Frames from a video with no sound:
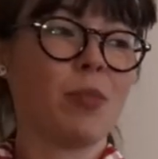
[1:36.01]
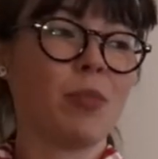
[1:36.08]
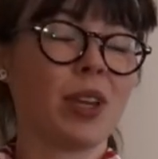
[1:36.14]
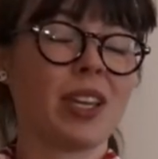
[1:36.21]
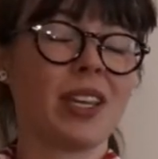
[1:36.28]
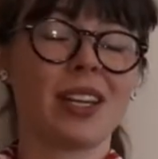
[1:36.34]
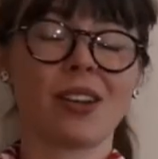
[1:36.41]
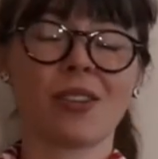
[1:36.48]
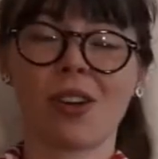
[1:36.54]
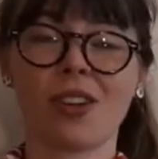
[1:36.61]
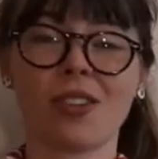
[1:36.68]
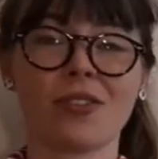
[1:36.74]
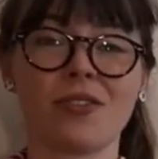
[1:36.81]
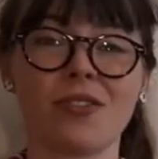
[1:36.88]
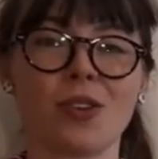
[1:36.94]
picking out all
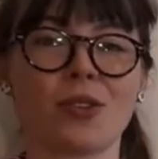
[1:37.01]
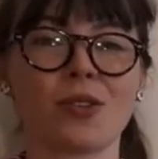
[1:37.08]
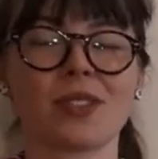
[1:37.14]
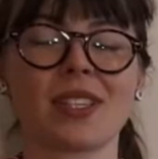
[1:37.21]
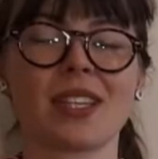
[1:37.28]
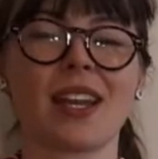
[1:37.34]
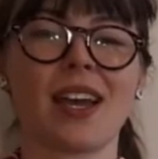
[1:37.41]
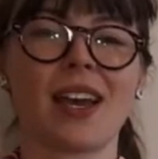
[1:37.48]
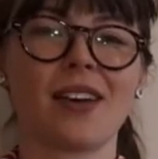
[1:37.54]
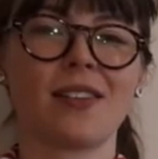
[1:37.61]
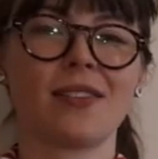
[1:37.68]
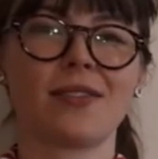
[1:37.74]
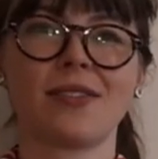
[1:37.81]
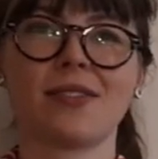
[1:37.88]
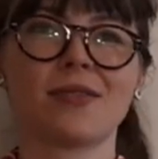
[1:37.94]
the photos that
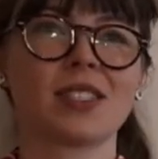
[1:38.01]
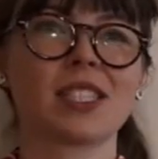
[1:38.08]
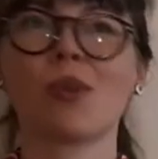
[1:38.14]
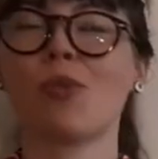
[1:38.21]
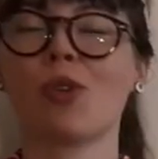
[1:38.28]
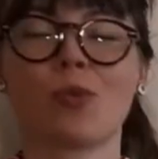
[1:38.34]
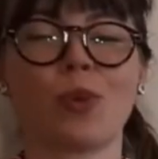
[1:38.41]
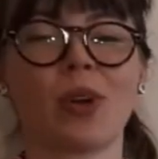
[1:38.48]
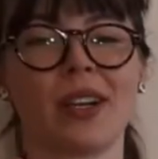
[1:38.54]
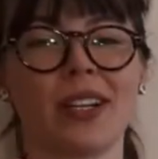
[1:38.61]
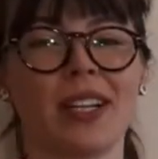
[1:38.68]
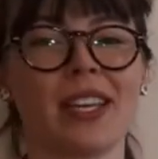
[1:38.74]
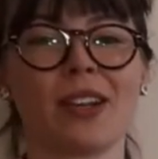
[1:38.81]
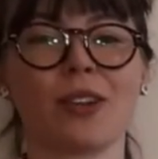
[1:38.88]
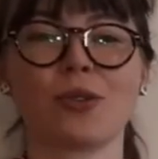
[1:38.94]
have someone
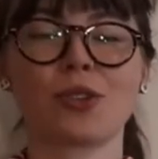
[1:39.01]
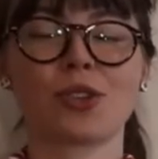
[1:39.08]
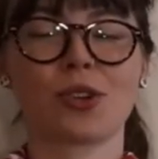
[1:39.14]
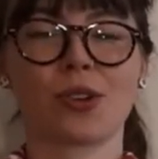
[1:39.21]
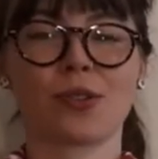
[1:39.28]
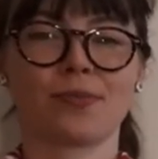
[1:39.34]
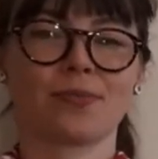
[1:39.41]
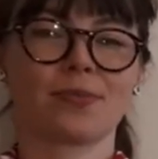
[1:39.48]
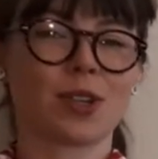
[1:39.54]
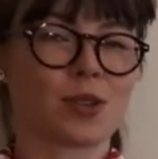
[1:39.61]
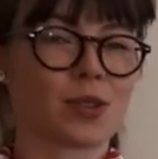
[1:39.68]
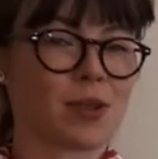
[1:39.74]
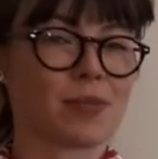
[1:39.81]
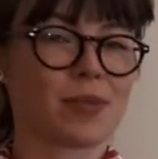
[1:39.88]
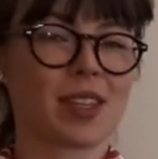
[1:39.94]
wearing a yellow shirt or
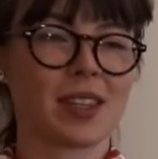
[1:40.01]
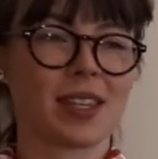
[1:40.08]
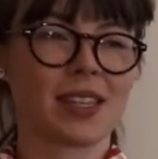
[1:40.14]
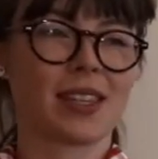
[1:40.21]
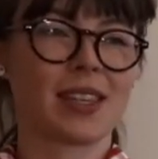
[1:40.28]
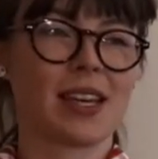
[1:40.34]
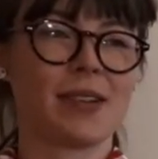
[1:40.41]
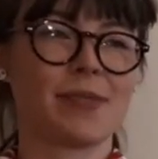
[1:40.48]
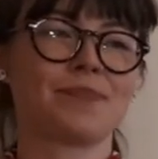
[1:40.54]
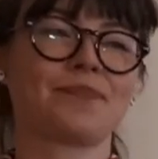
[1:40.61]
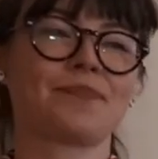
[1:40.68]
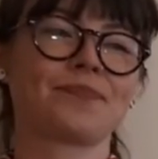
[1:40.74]
something like that.